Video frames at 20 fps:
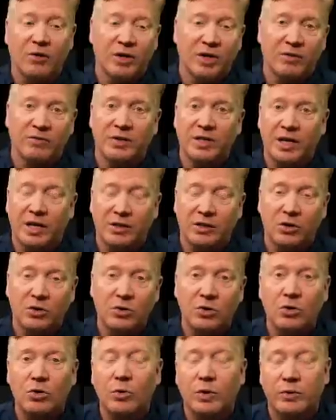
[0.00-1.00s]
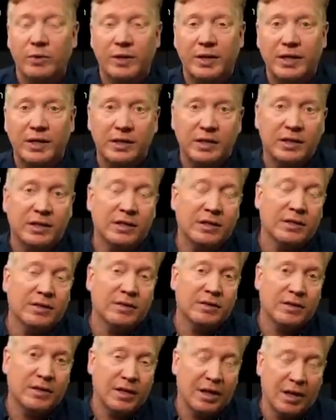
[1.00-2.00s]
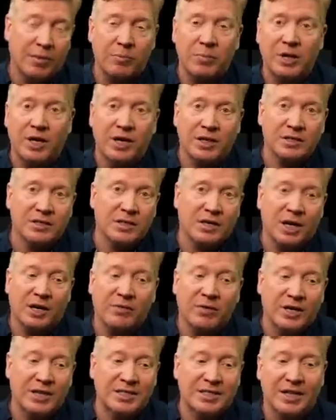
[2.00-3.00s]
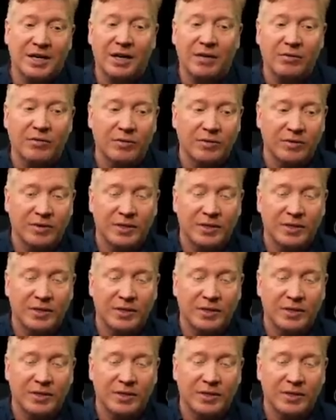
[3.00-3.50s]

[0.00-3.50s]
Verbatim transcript: env.local when we did mpx convex dev.